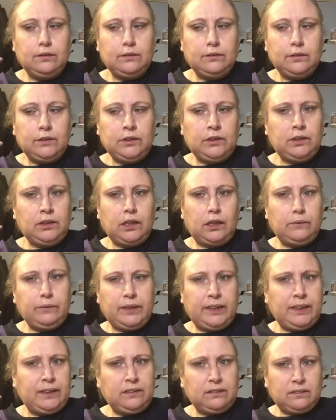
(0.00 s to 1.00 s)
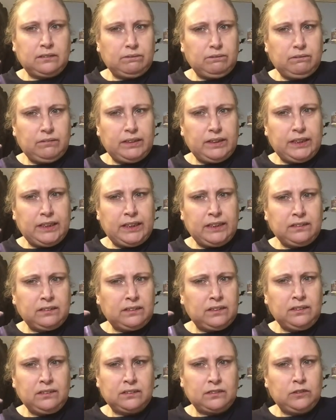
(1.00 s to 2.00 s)
you know, it's
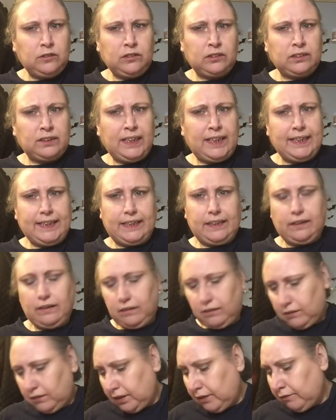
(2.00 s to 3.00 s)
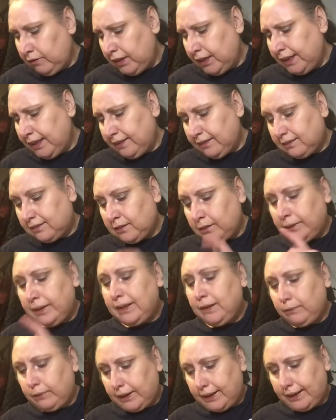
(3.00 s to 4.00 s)
disgusting. It really is. So
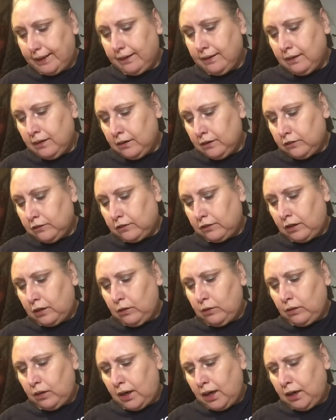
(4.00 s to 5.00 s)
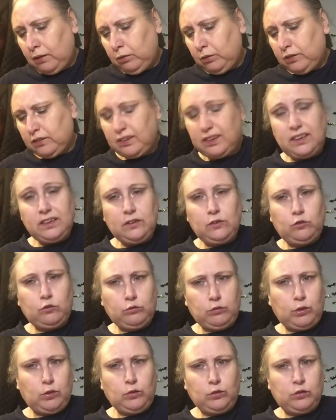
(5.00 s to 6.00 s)
anyway, so I was in the
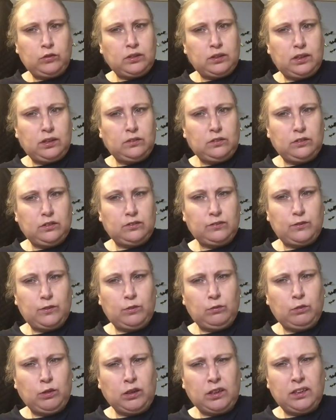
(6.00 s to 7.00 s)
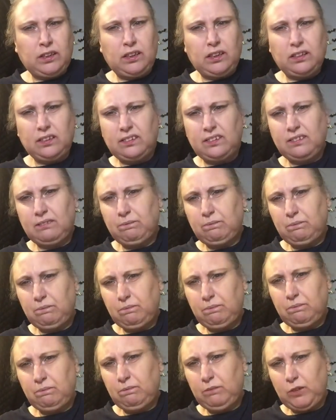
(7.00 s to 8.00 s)
drawers and I just thought, what can I
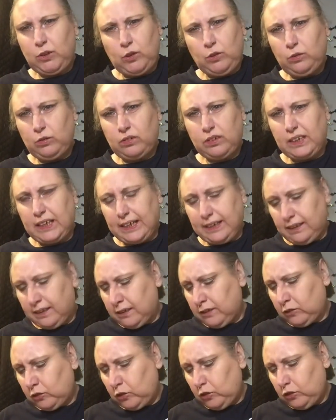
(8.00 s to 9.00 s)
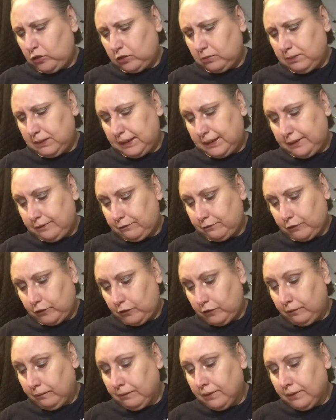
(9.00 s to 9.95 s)
use again? Let's use something different.